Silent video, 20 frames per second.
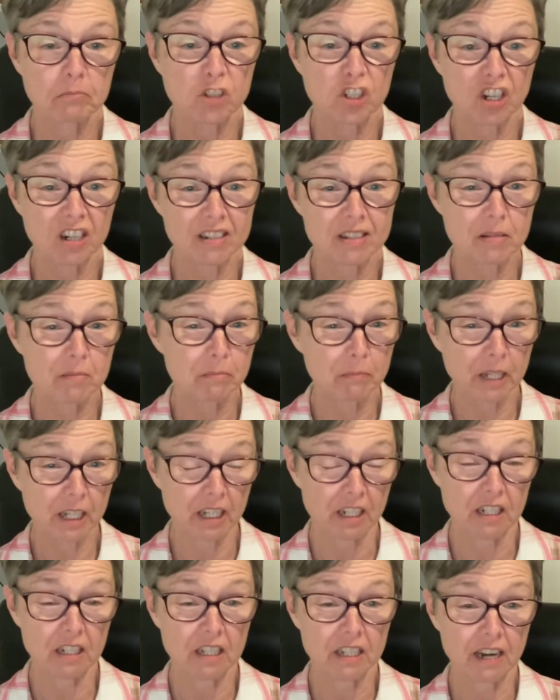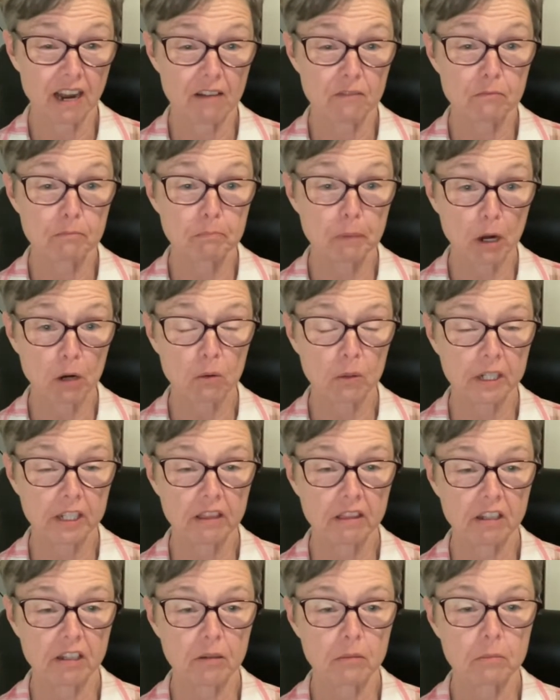chunks of meat that have bone
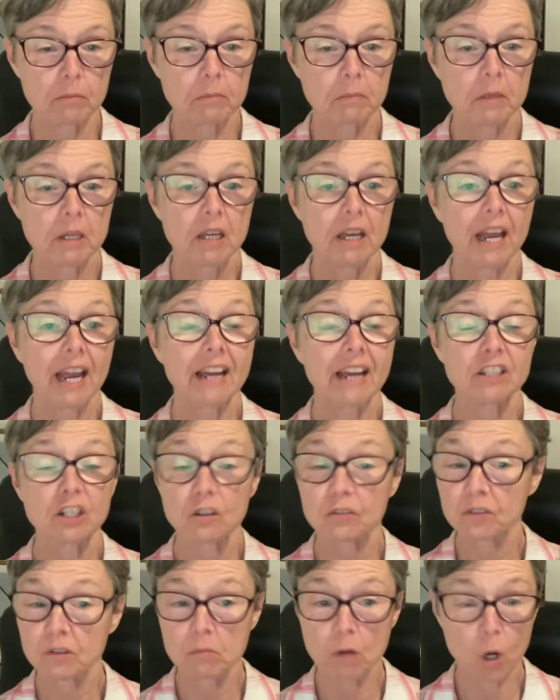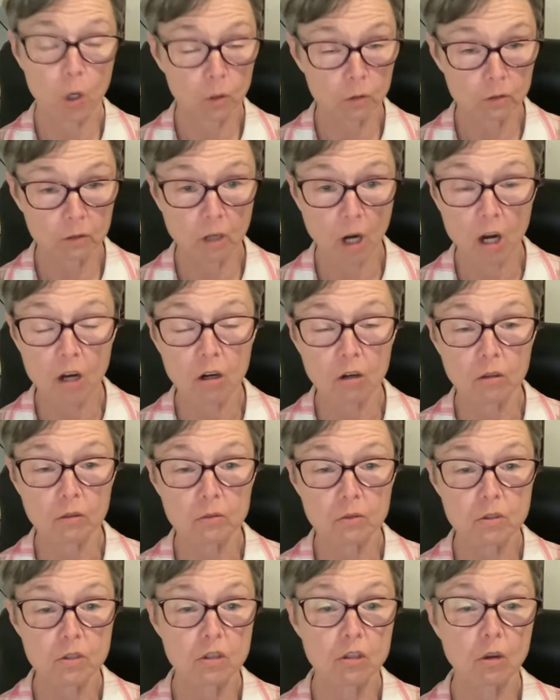in them and they're from old
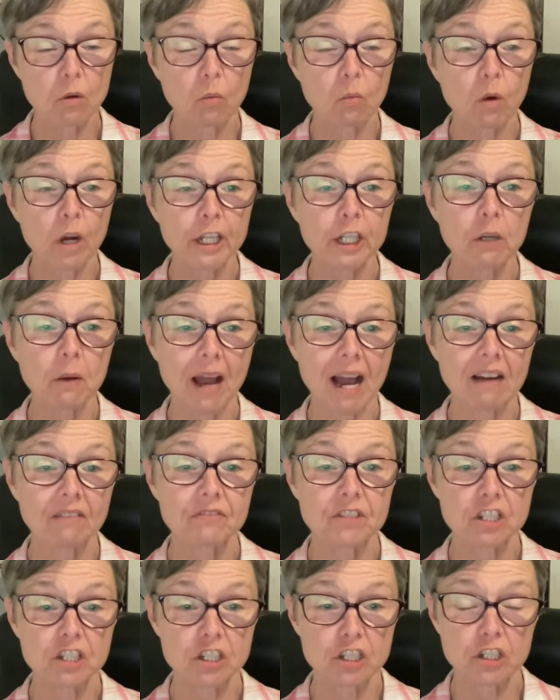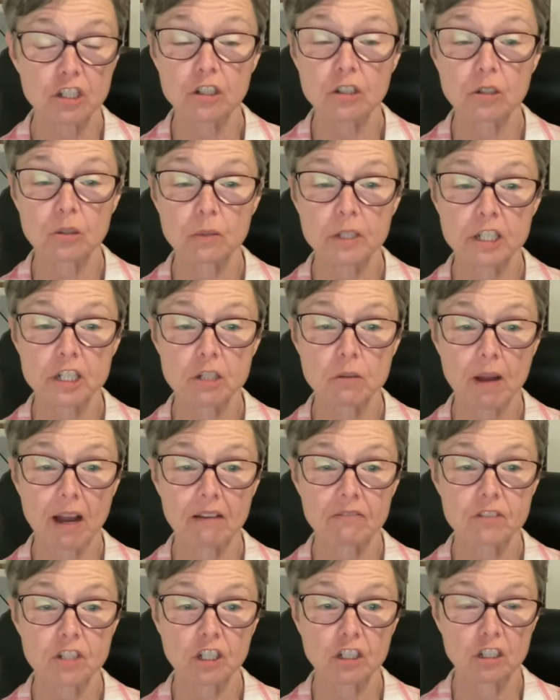goats, what you have to do is you
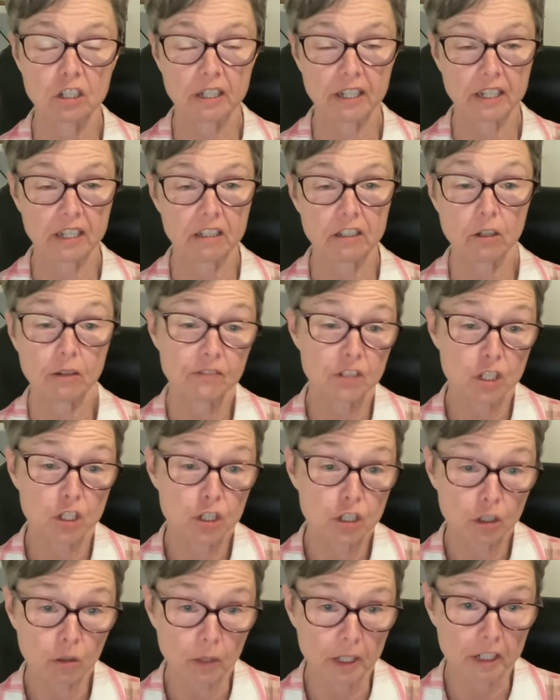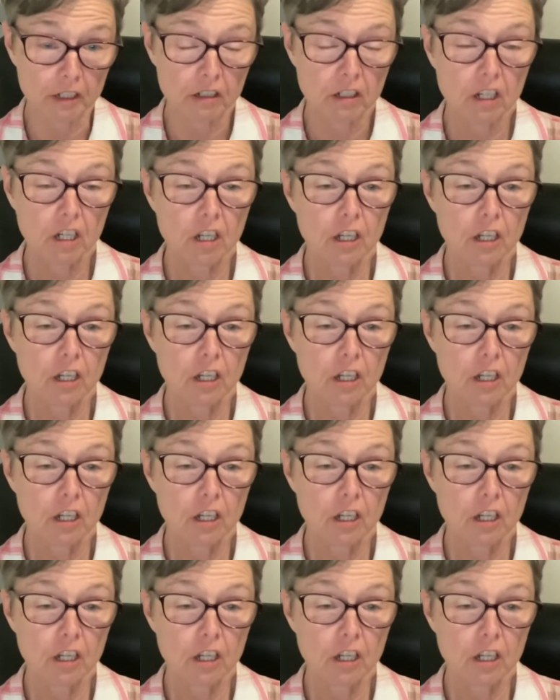have to cook it. You have to stew it.